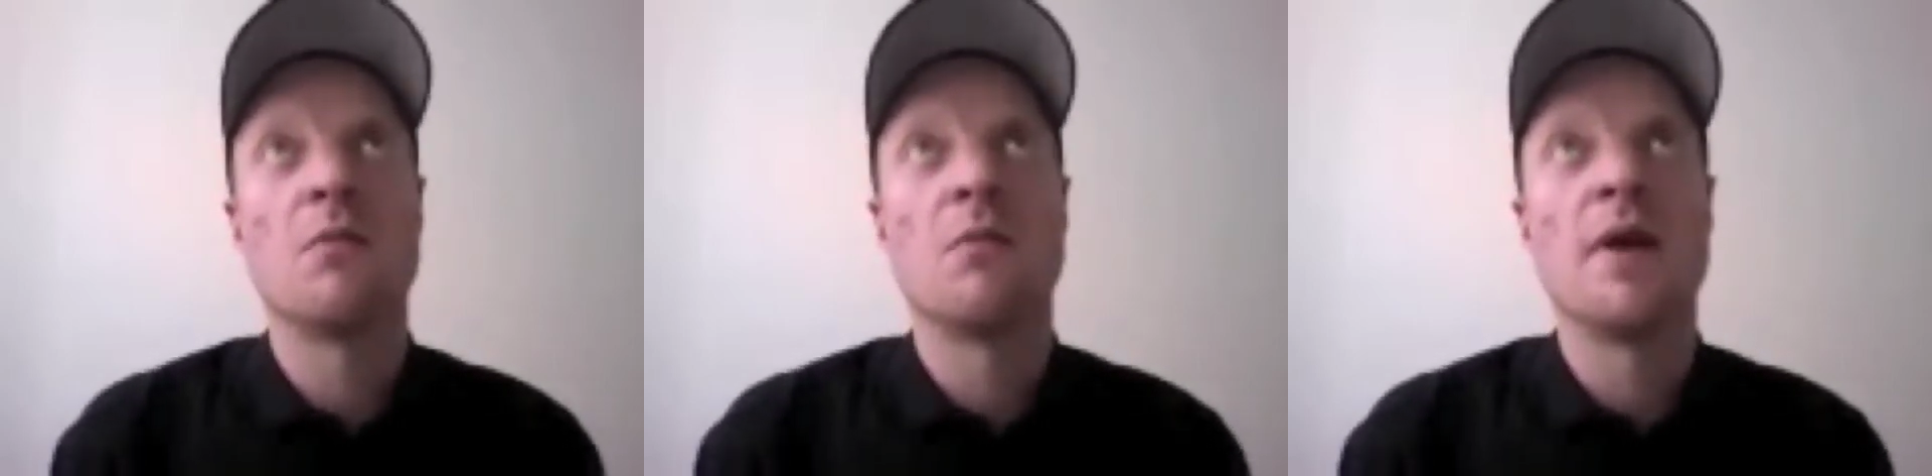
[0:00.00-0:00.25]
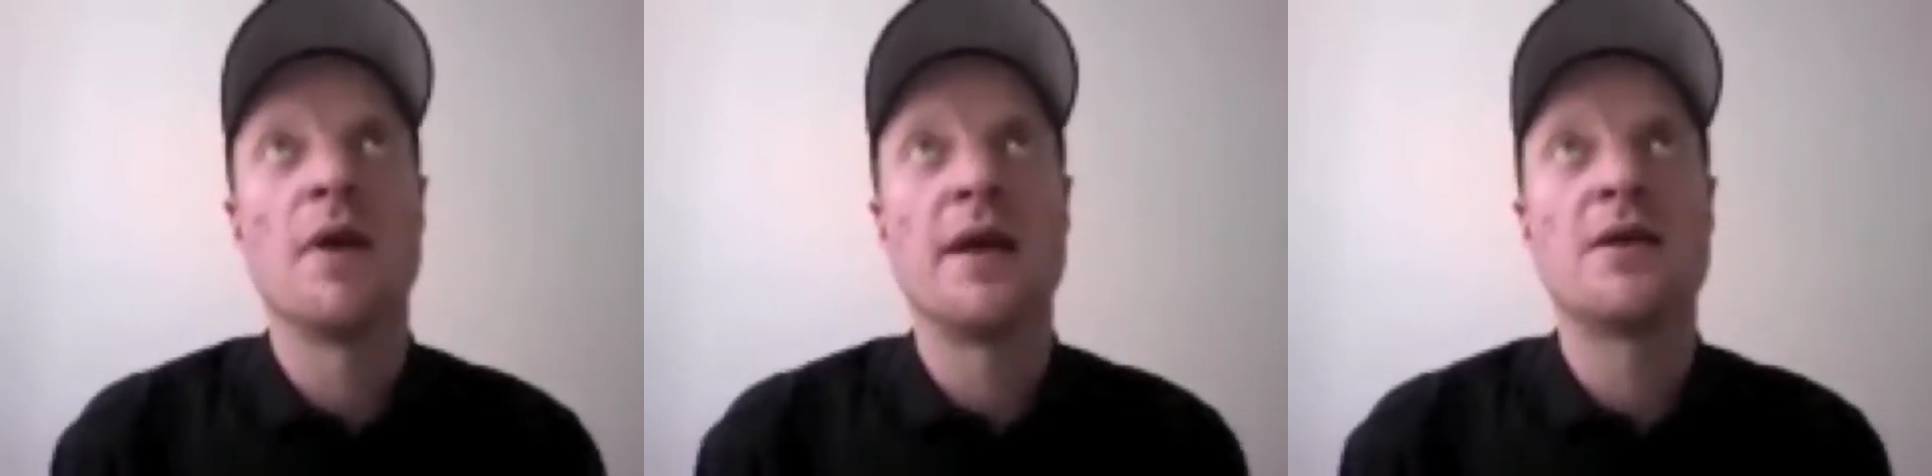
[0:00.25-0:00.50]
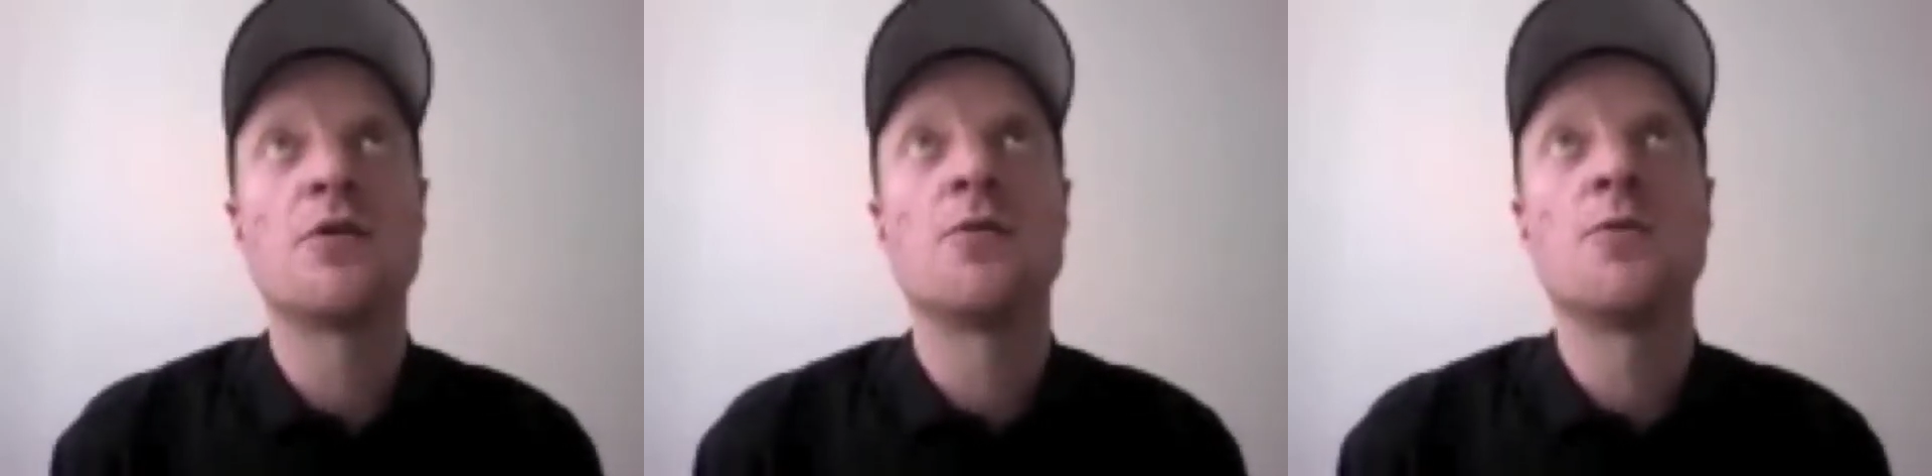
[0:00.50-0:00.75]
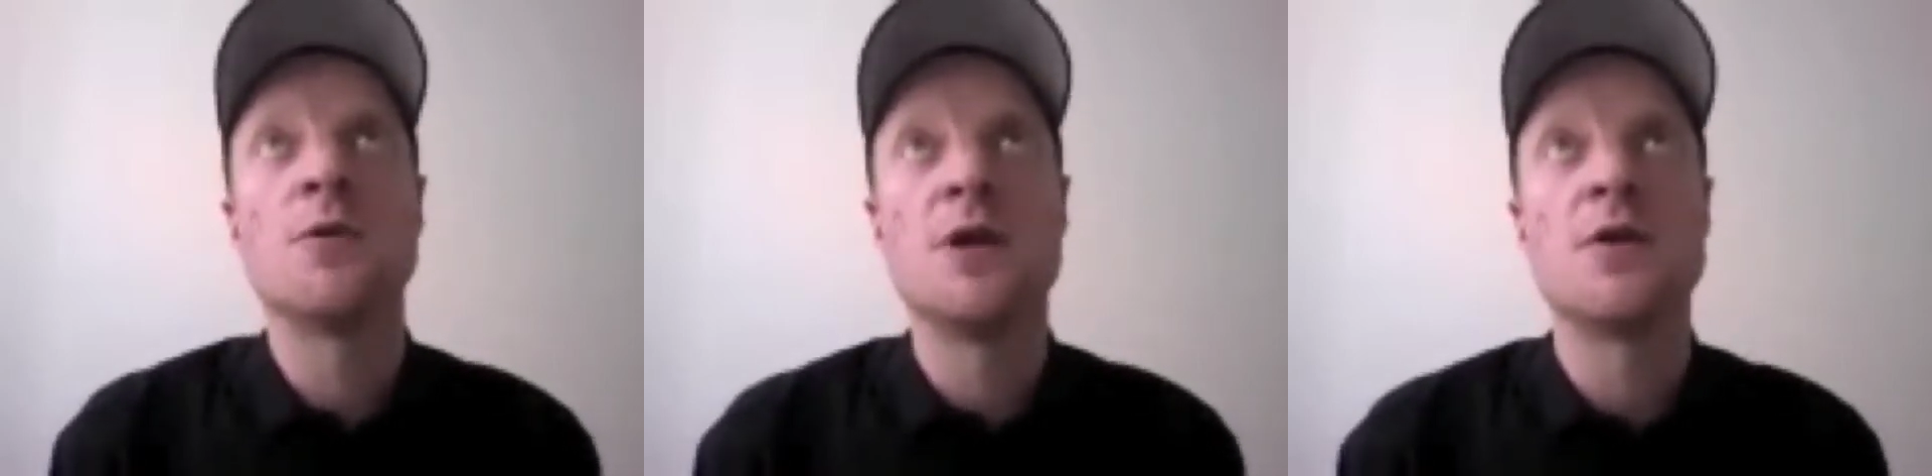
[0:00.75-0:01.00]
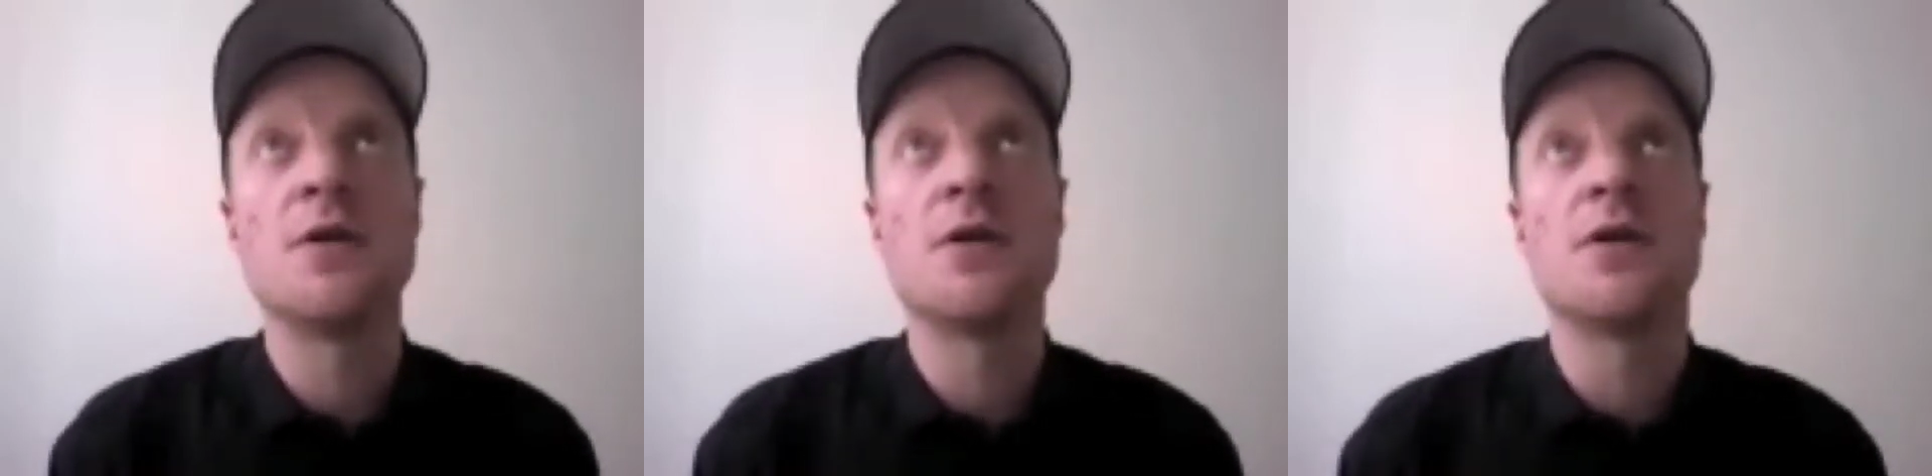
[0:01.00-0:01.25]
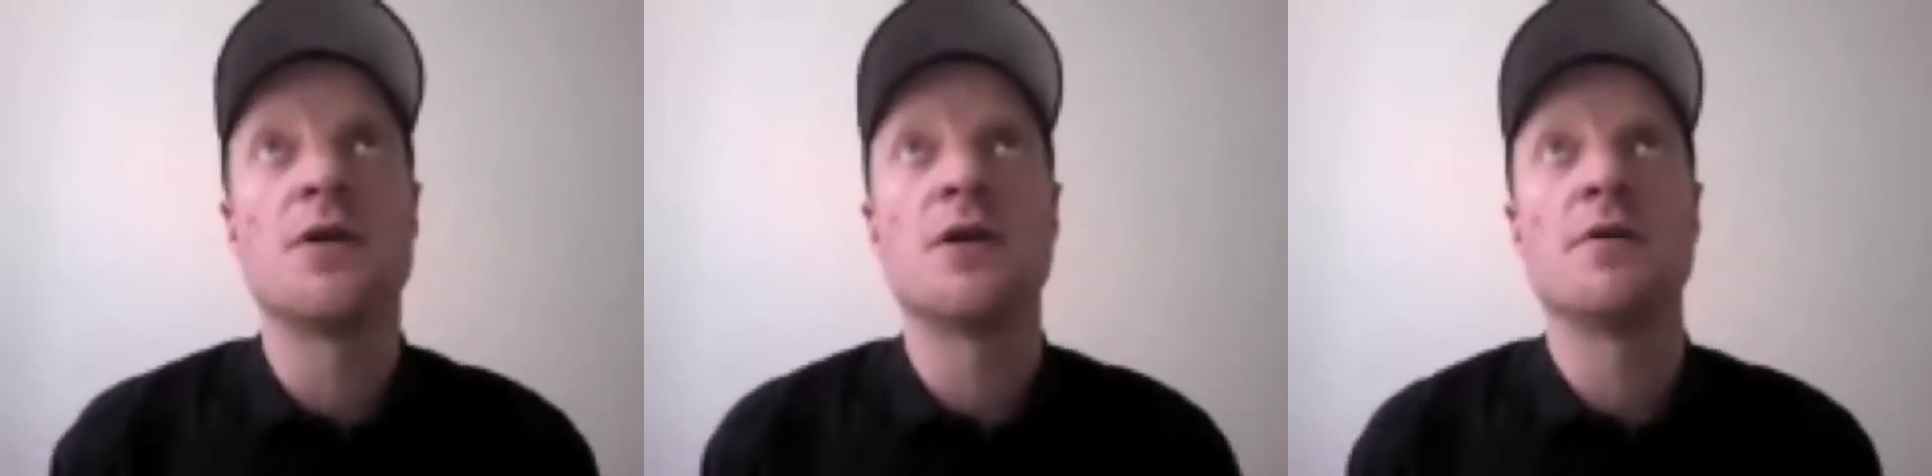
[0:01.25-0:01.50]
make the
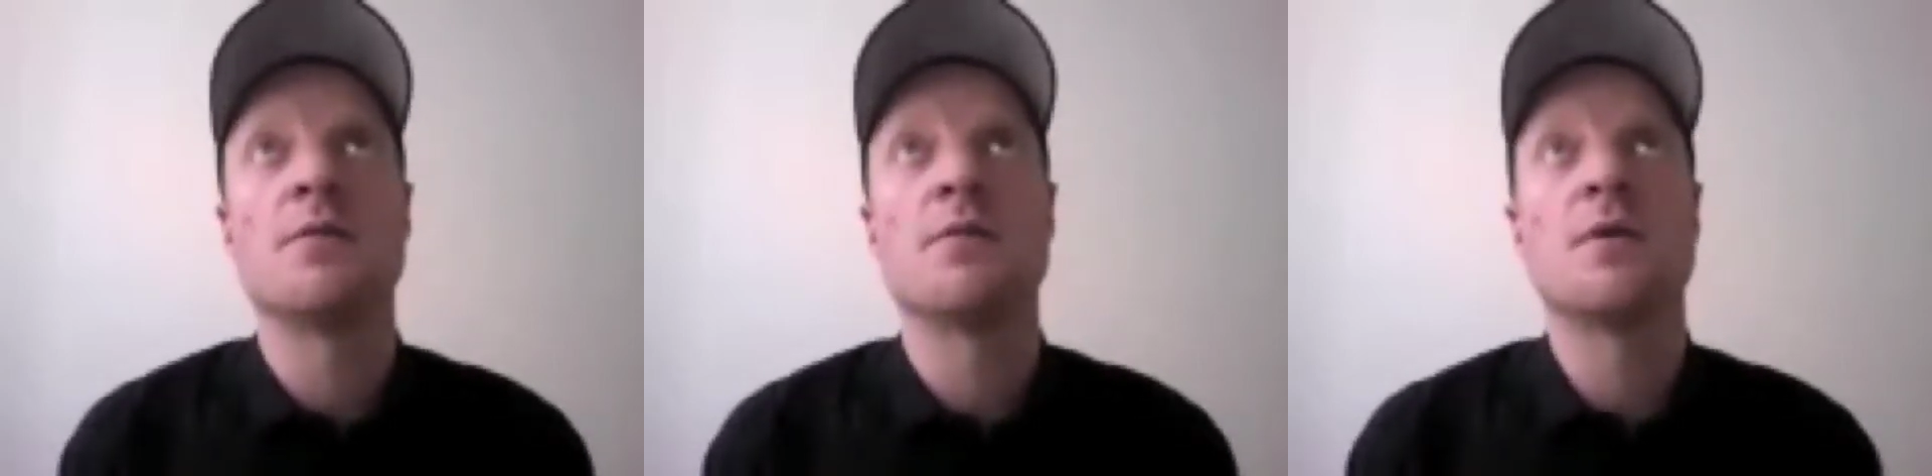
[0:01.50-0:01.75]
real